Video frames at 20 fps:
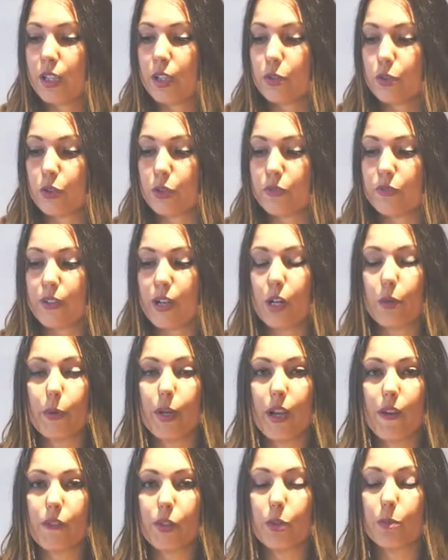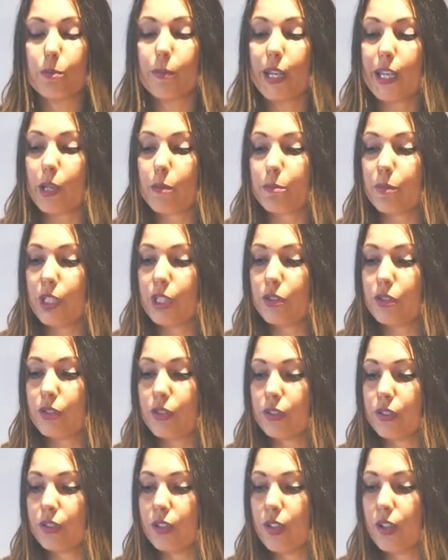So far, we have conveyed a
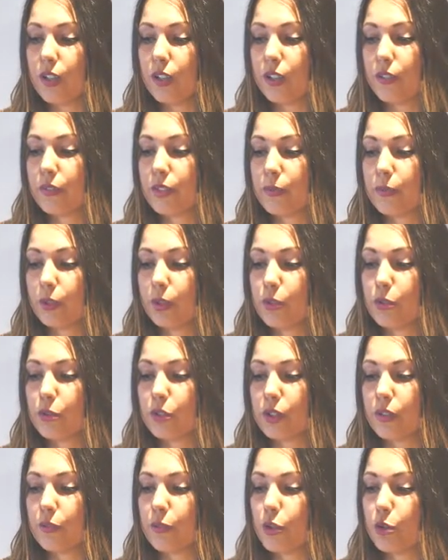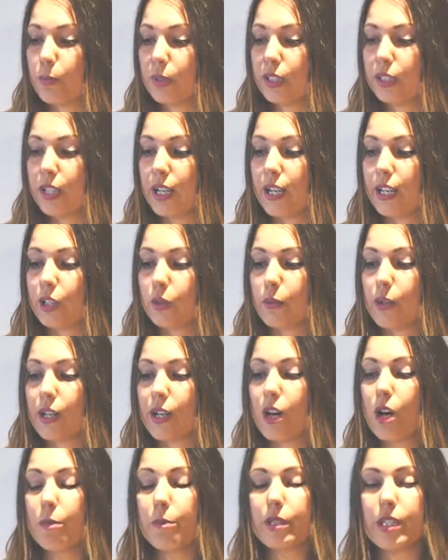picture of the evolution of human diet,
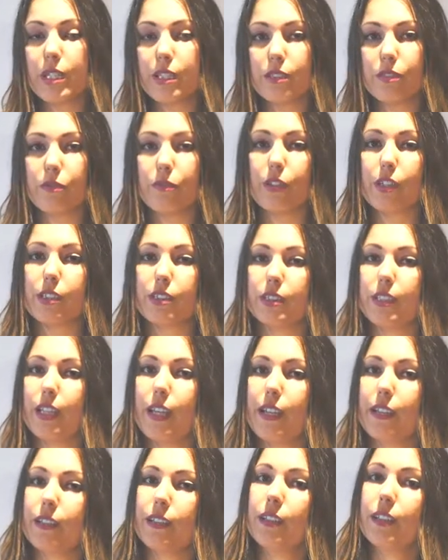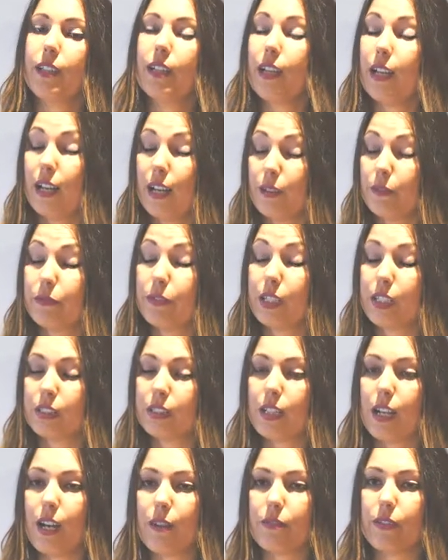where hominins first, like,
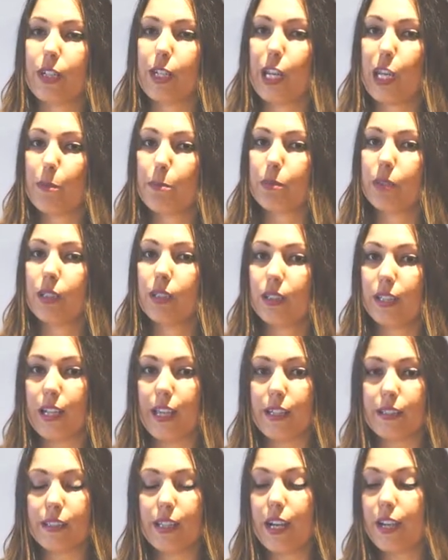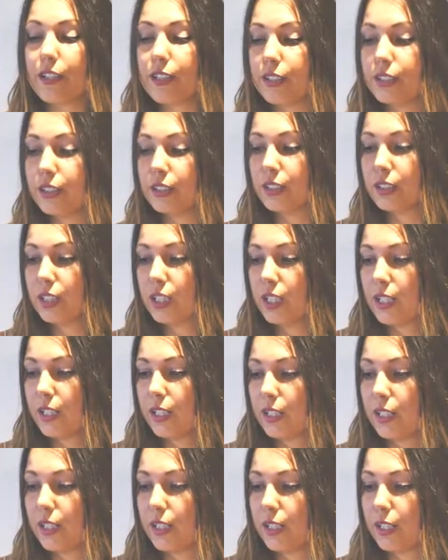first have an ape-like diet,
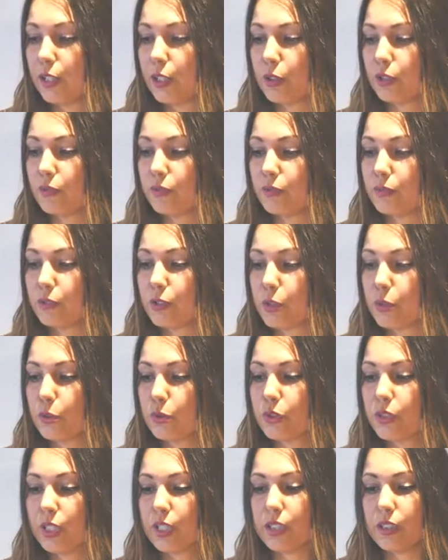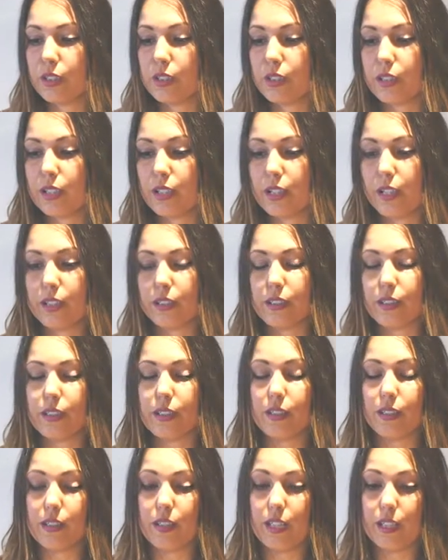uh, focus in,
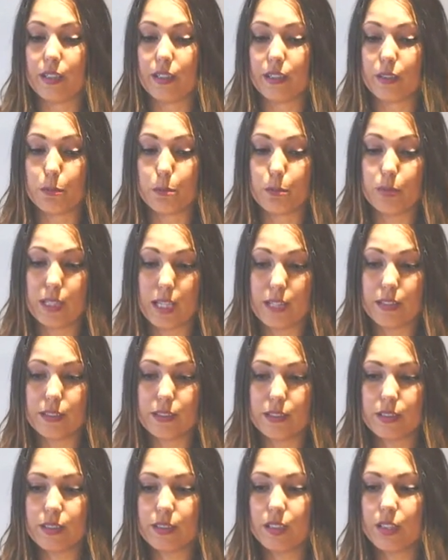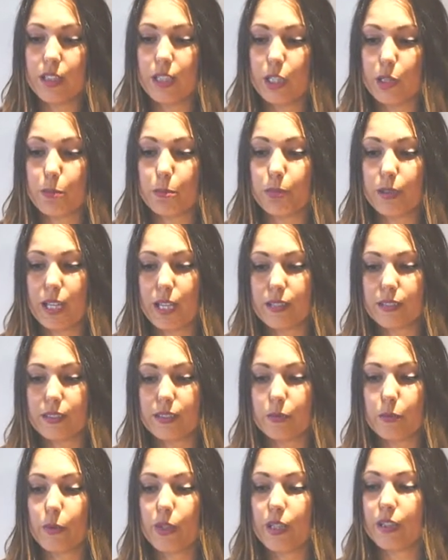in, in, plant, in
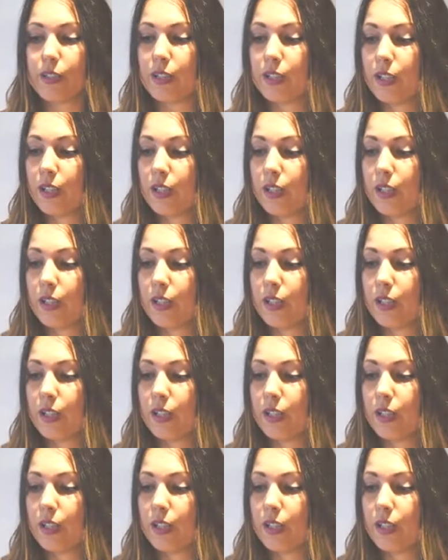plants with